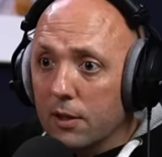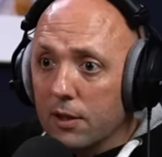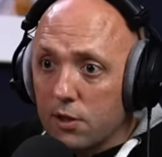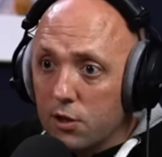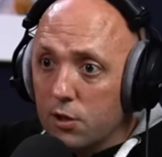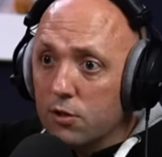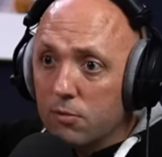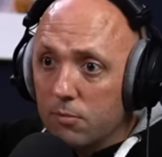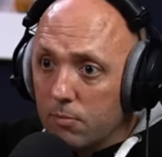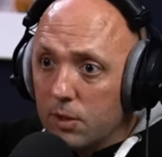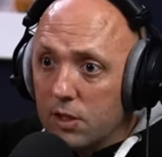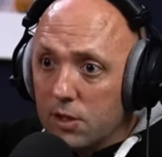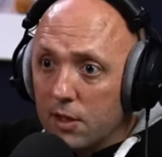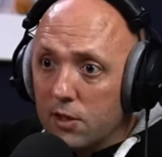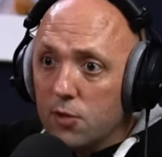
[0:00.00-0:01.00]
Let's just be
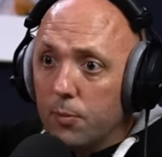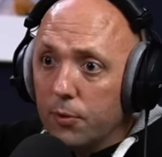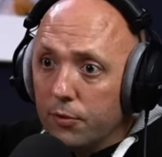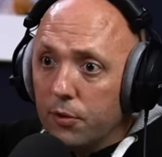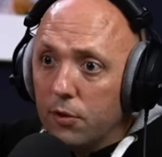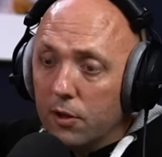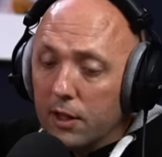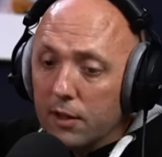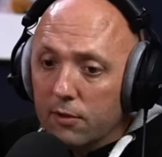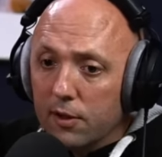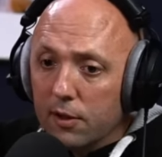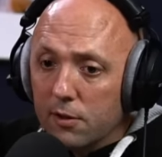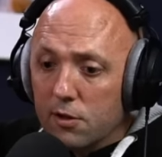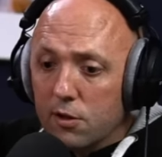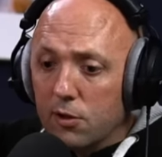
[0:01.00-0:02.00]
sensible, do the right
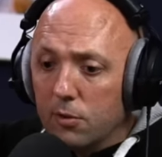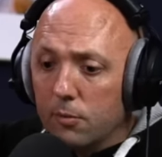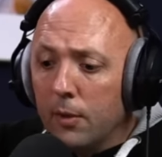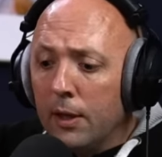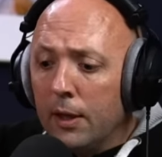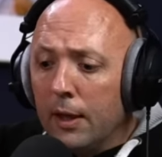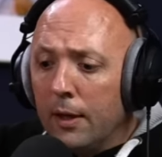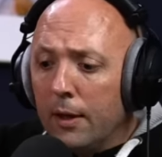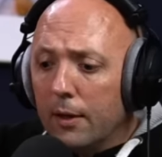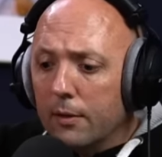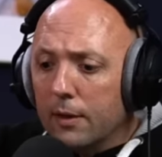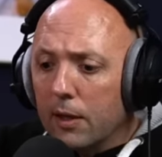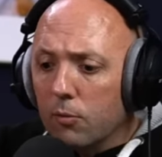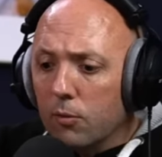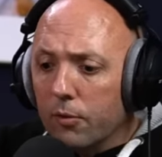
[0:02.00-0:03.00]
things, you know,
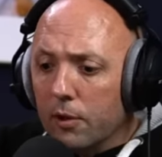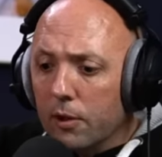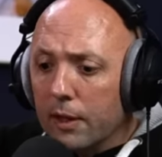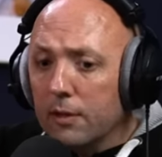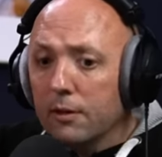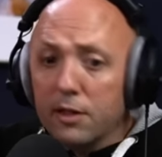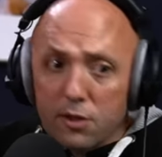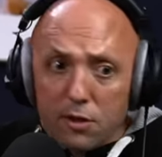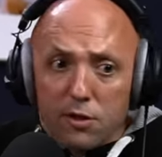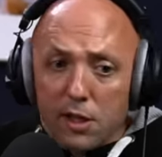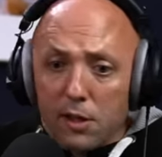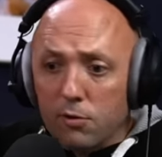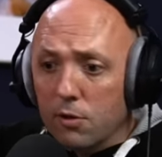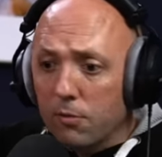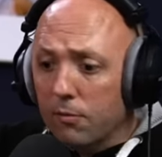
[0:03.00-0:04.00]
get them over the line. Leeds
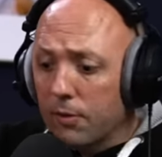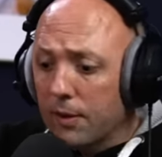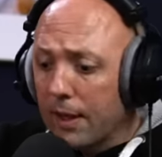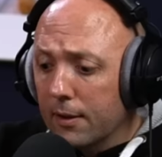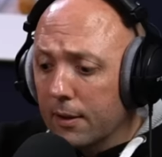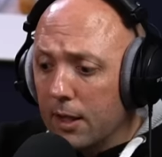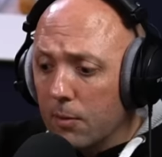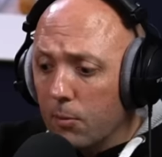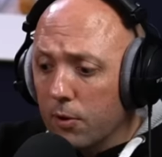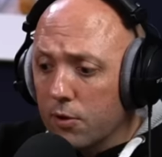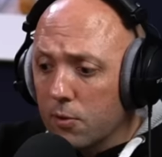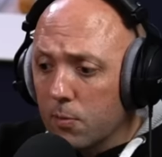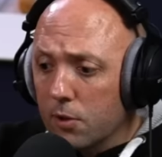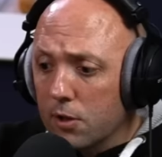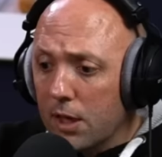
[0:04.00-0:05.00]
deserve something from that game,
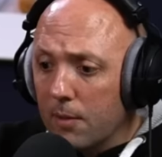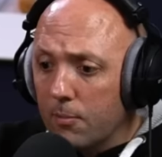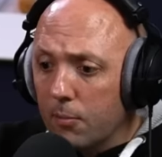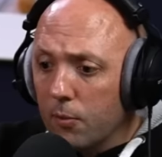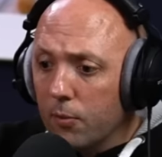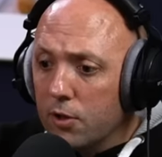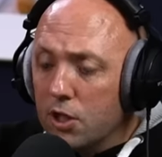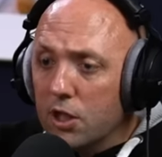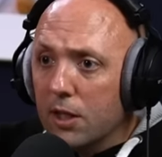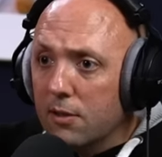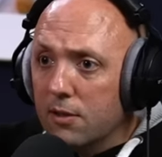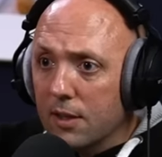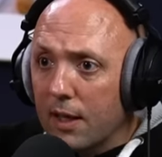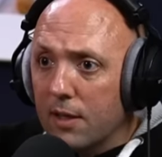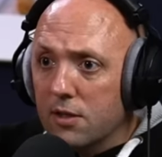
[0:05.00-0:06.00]
100%. But once you get
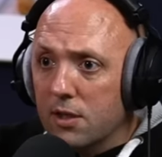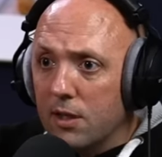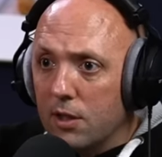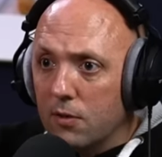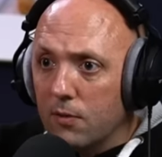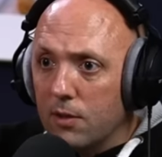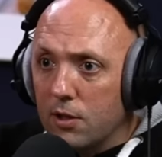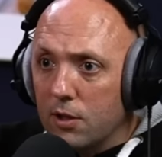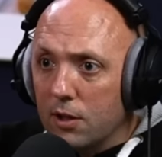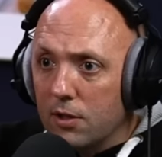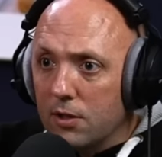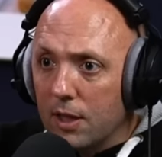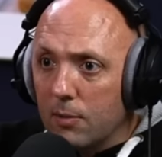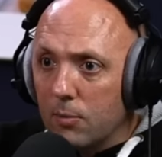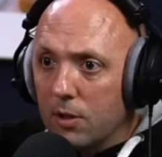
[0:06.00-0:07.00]
to that stage of injury
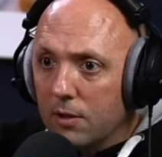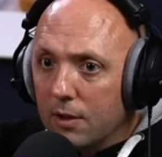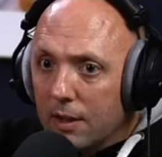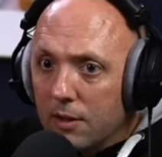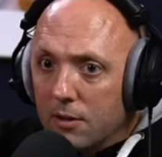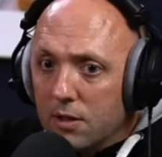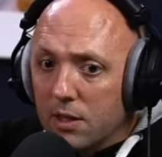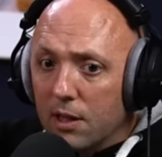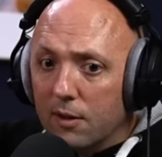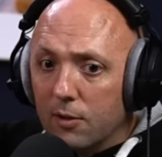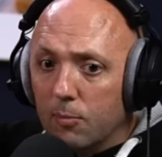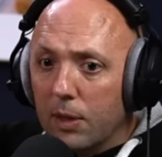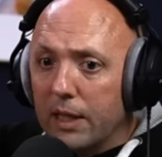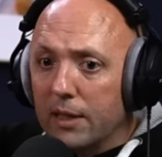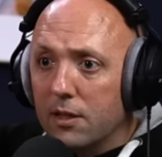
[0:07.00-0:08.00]
time, you kind of start
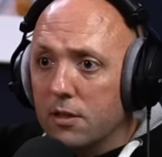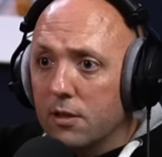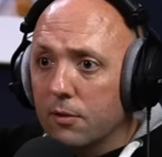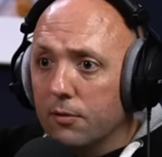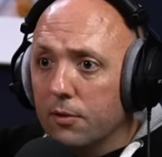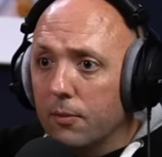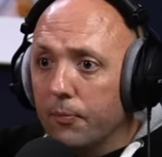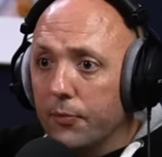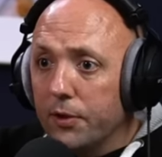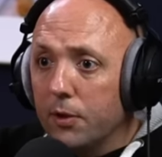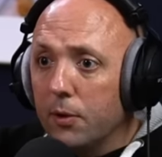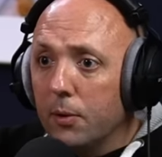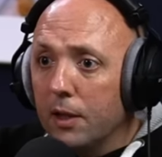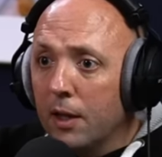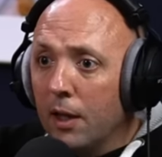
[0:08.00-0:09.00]
to back yourself to
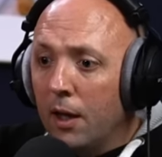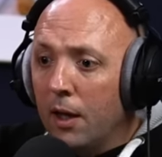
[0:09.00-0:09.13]
do it.